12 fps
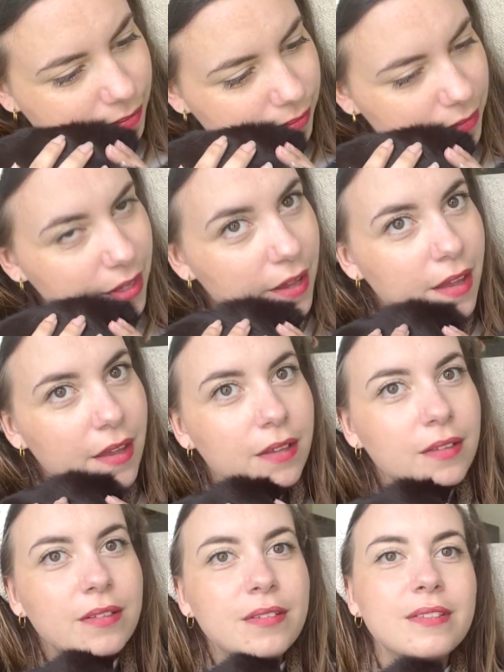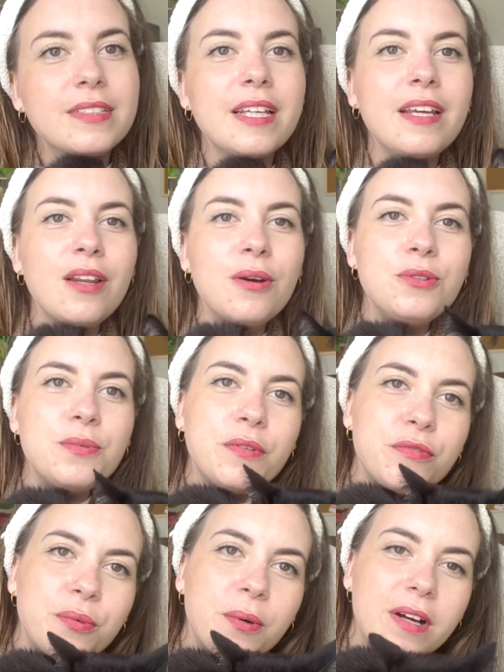Yeah. Say hello to
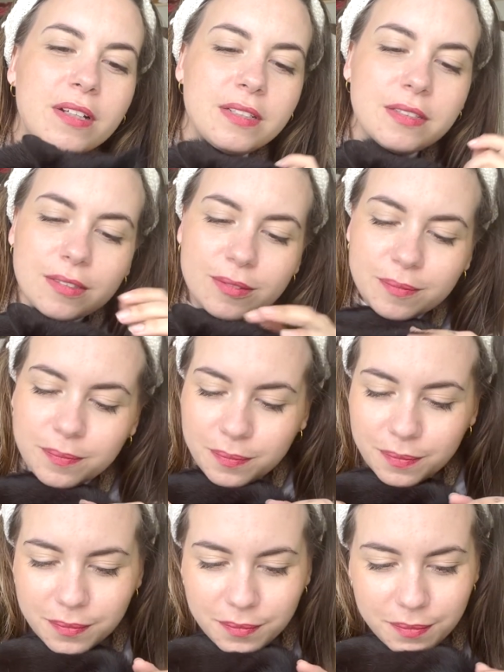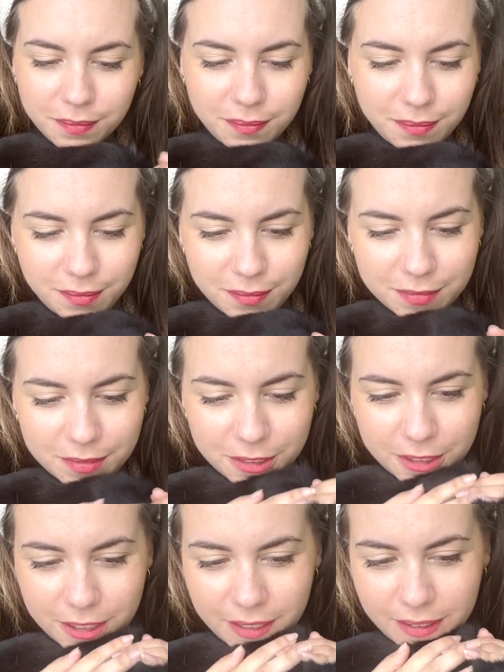everyone.
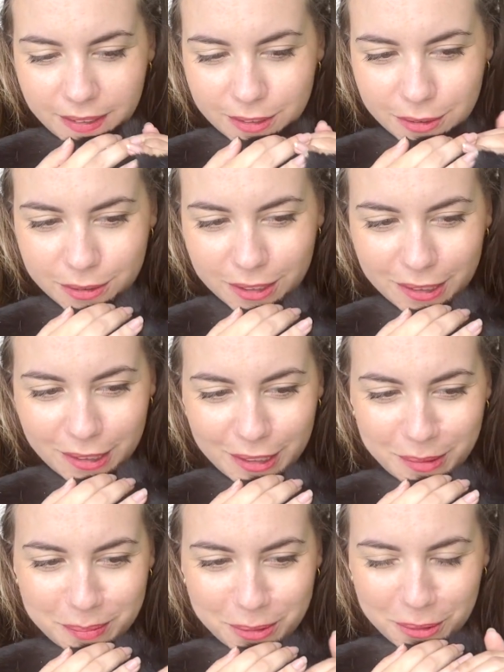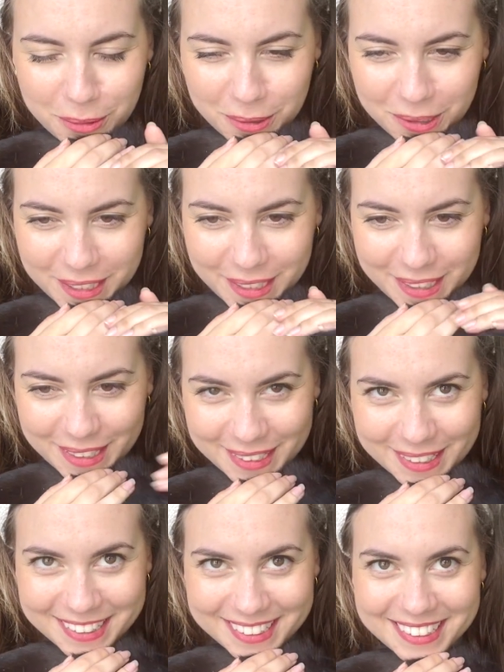Yeah, cuddly boy.
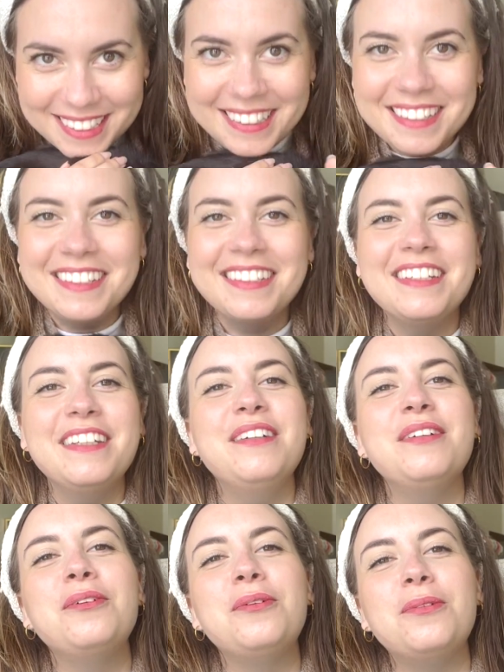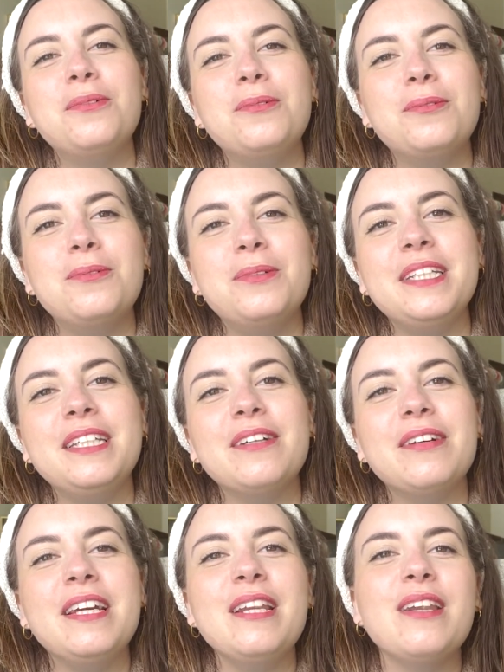Oh,
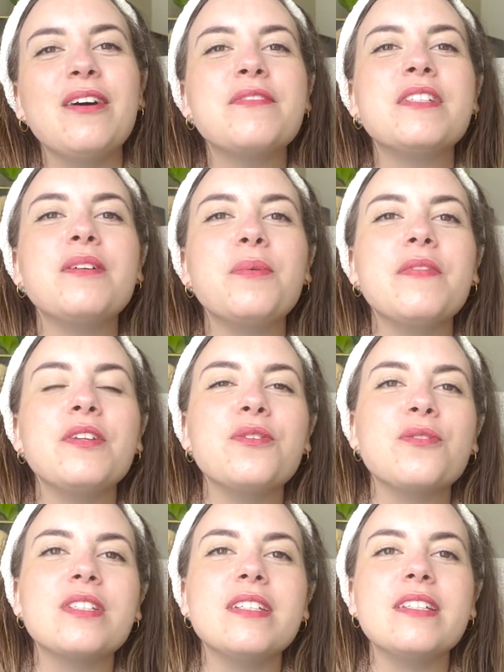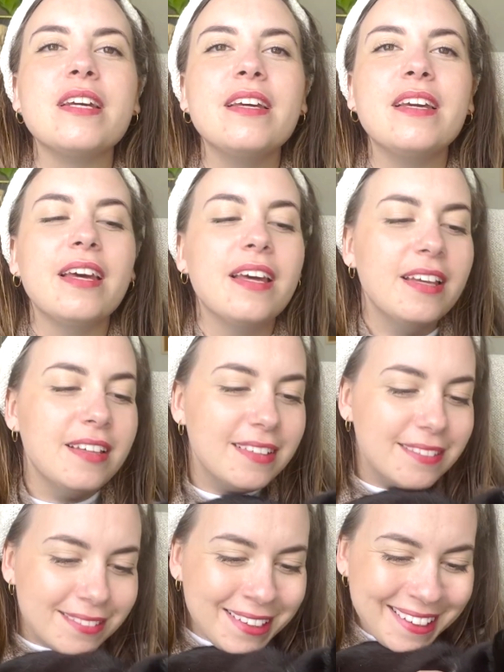he loves it when the dog's at daycare.
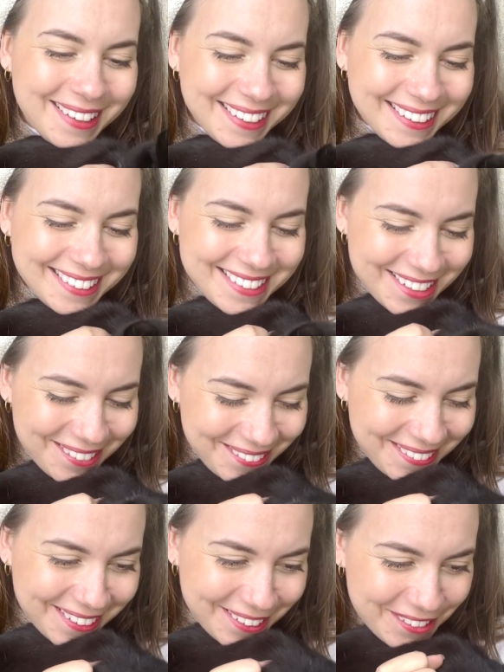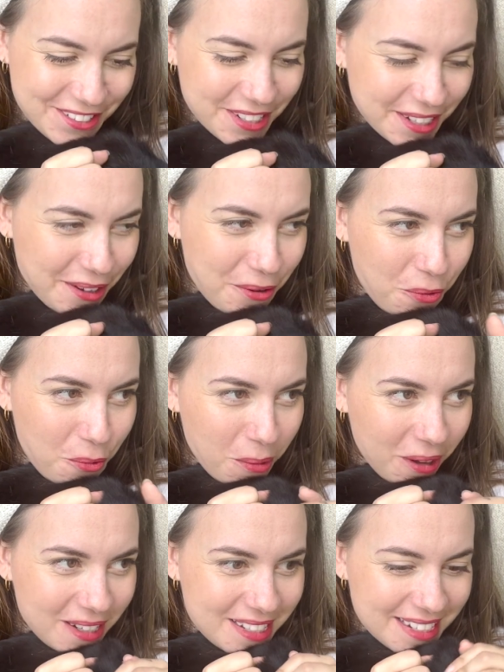Don't you? Because you get all
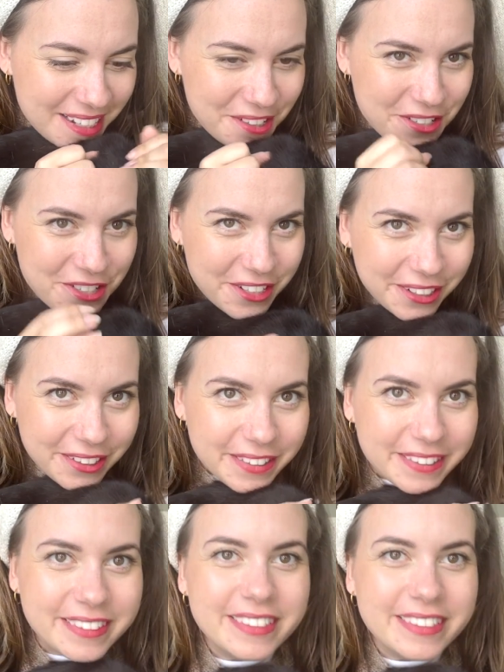my attention.